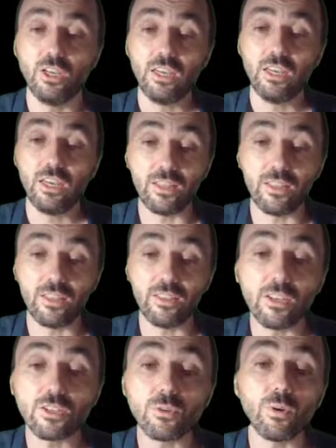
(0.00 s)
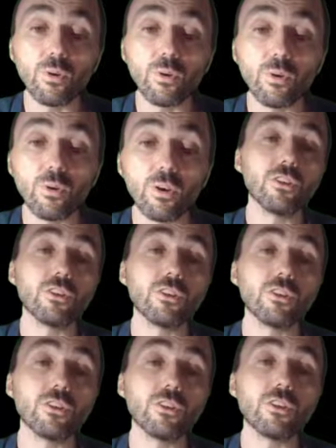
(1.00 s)
And this will give us
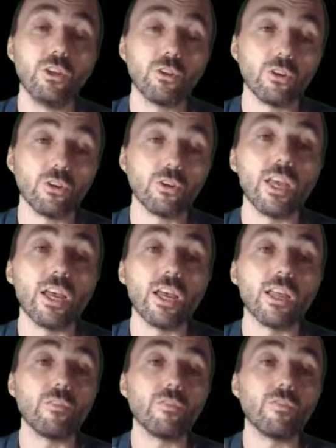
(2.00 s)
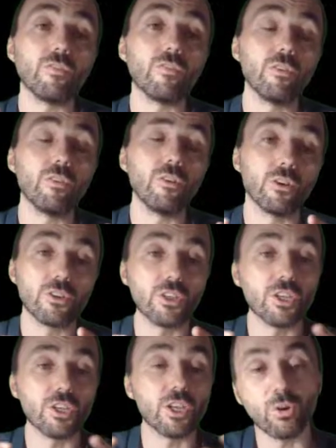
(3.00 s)
the set of
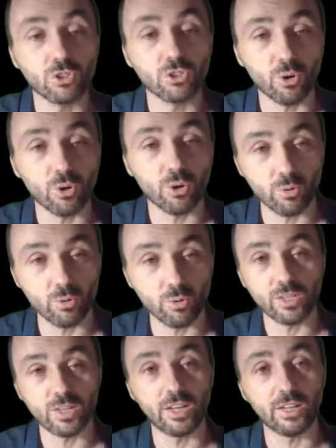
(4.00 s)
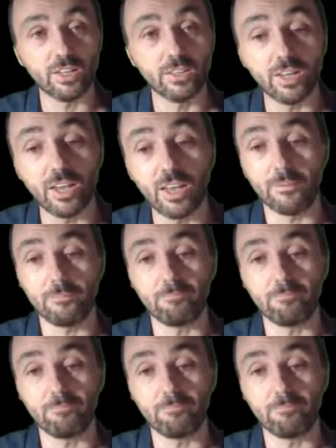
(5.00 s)
sequential rules in the end.